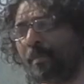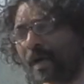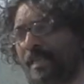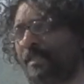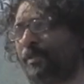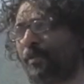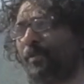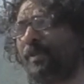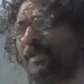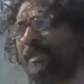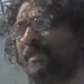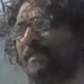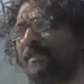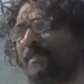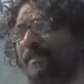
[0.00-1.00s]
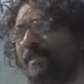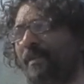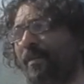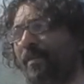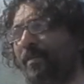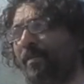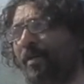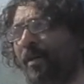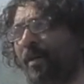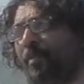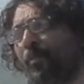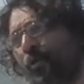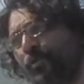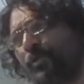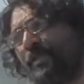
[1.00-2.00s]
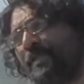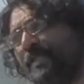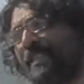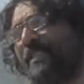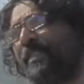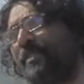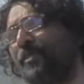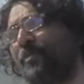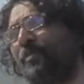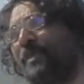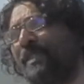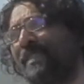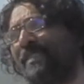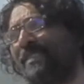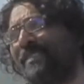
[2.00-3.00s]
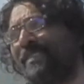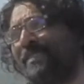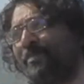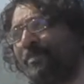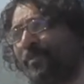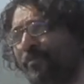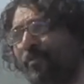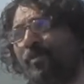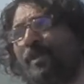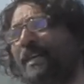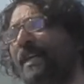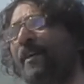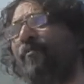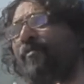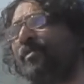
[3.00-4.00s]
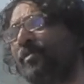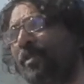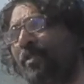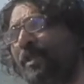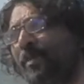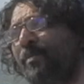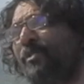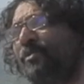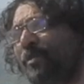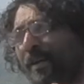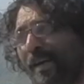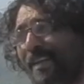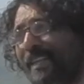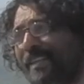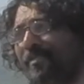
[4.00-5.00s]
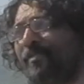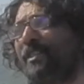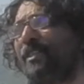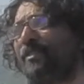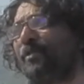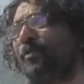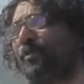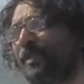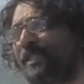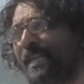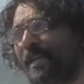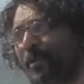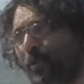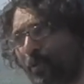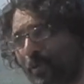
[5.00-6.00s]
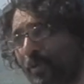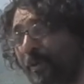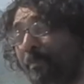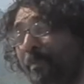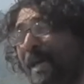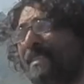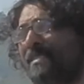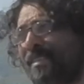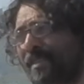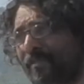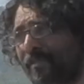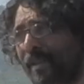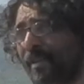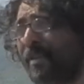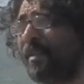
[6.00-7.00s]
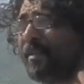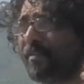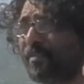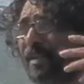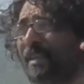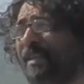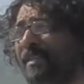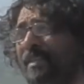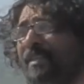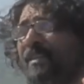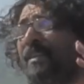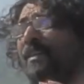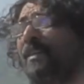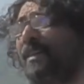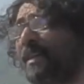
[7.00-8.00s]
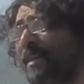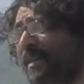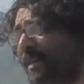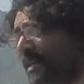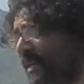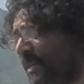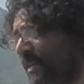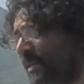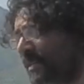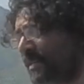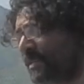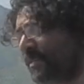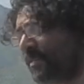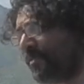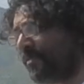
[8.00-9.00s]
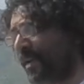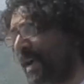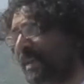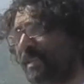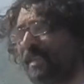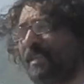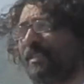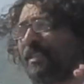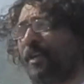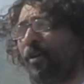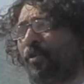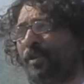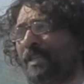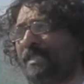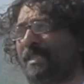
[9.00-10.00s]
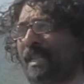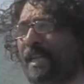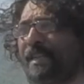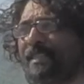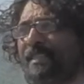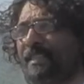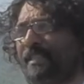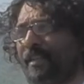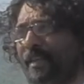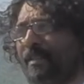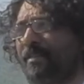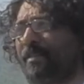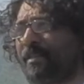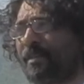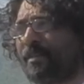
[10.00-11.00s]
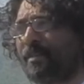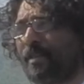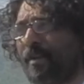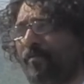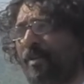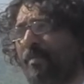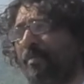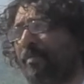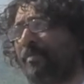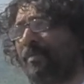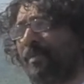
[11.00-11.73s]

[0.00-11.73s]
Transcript: my stories are most dear to me. Before that, I was not able to connect with the stories I wrote myself. Forget the uh, fact that the audience liked it and uh, there were